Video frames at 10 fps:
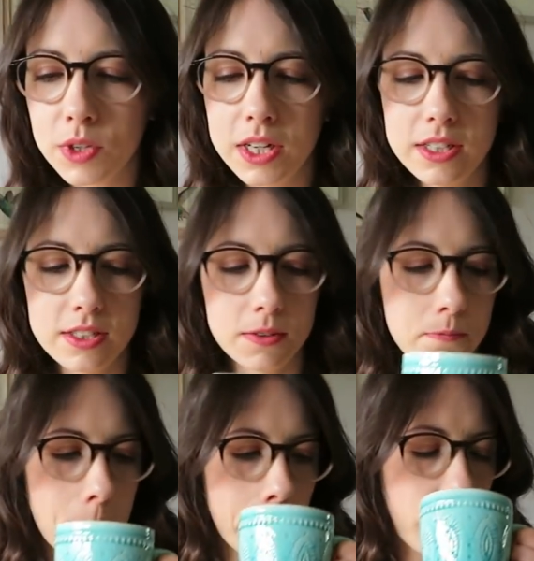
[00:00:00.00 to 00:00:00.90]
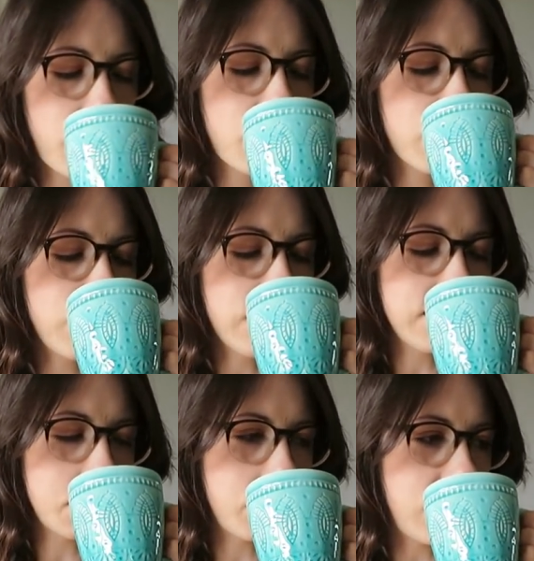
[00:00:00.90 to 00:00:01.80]
Right,
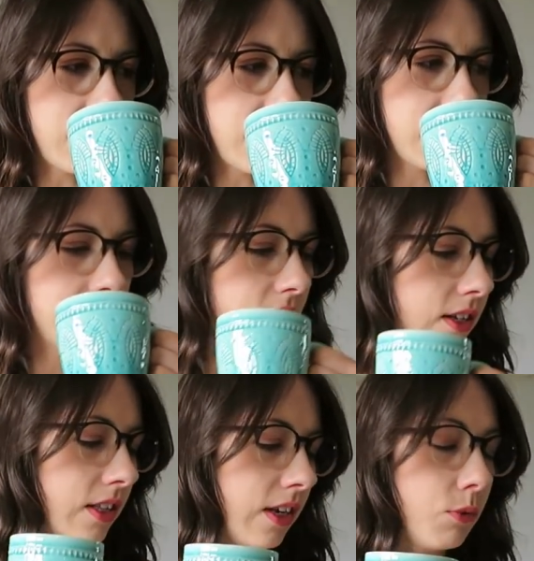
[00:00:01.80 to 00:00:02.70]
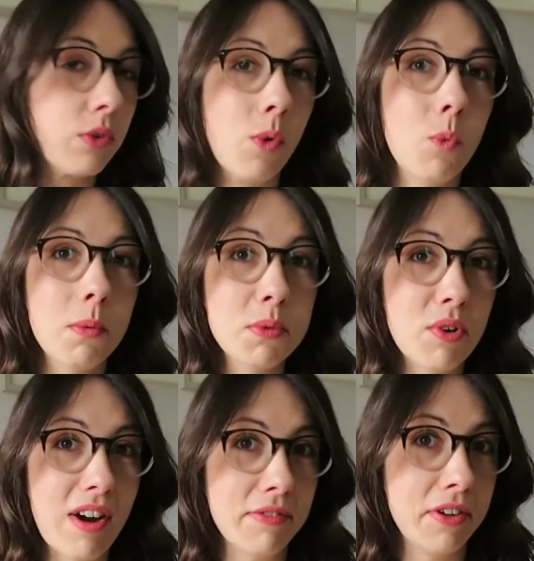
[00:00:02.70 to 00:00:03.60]
another sip of tea, and then we've got one
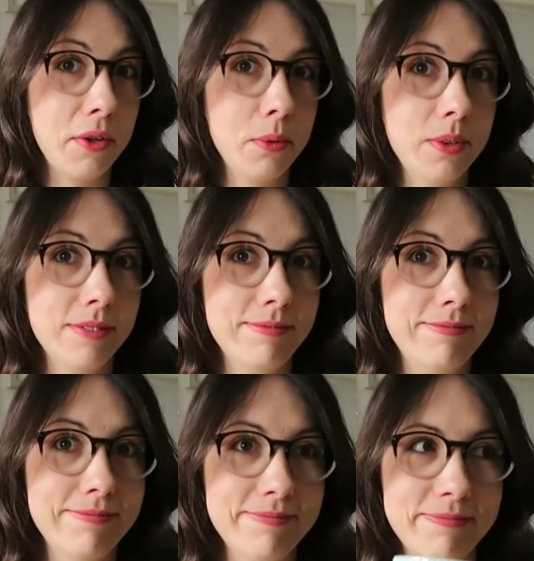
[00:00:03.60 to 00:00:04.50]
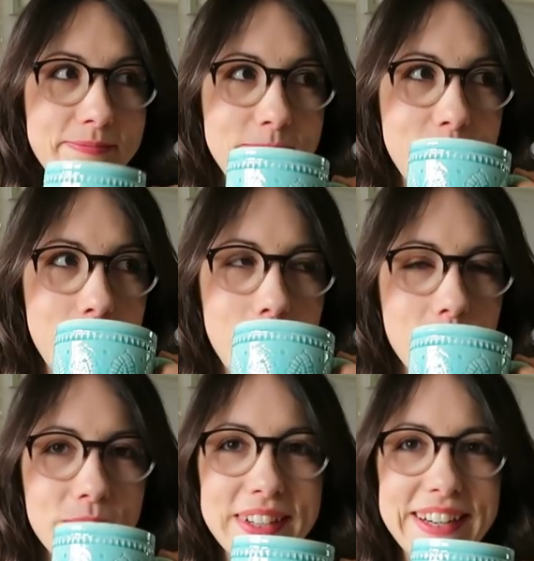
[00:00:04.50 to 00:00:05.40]
more FO.
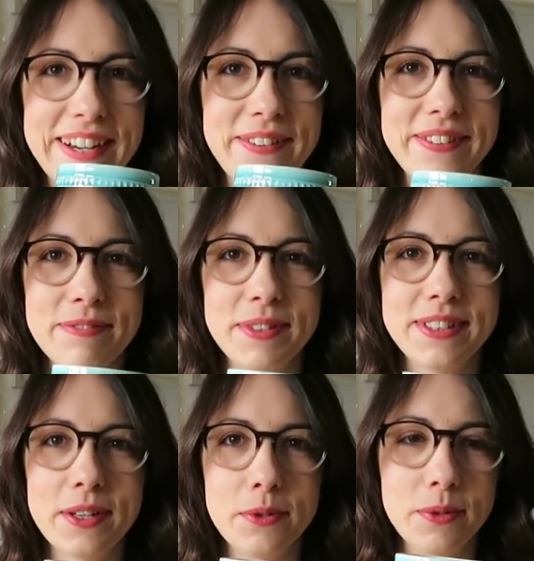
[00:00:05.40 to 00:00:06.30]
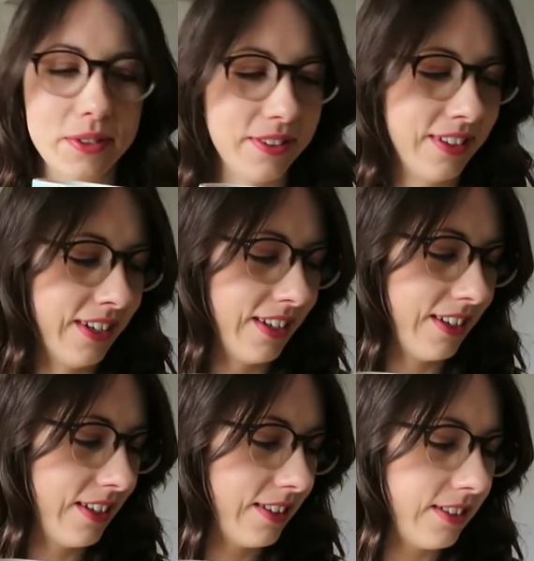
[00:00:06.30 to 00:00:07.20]
I know, I'm so
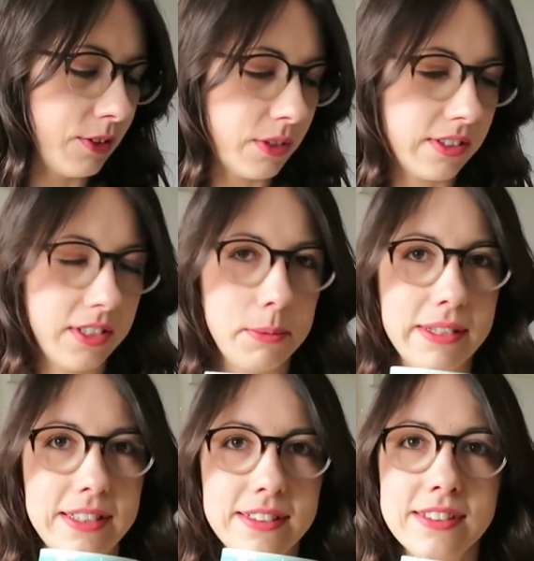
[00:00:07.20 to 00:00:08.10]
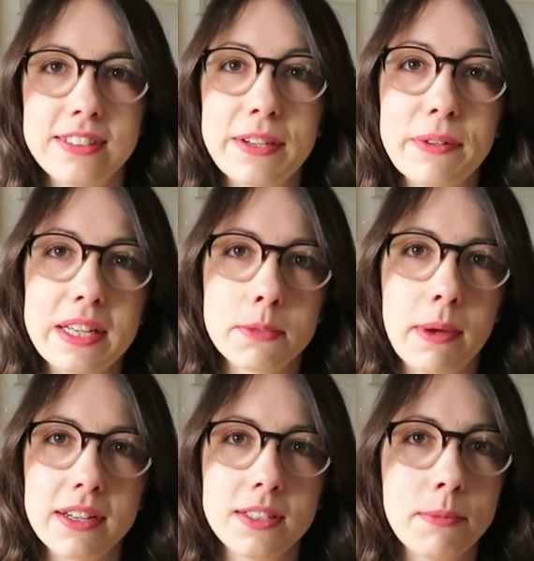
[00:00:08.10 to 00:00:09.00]
excited about this. Don't
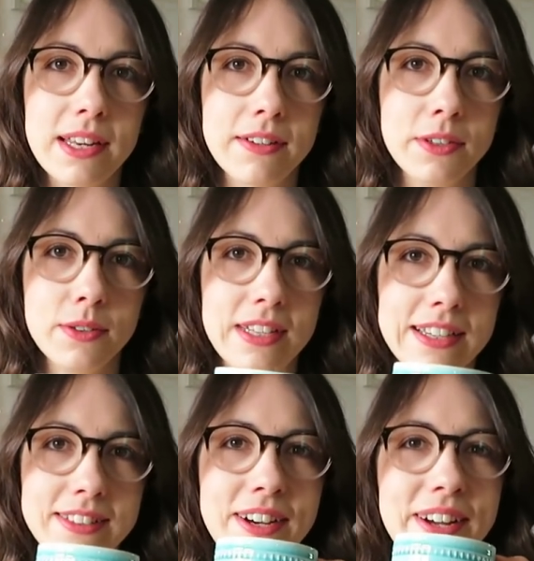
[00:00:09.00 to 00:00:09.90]
expect as many FOs next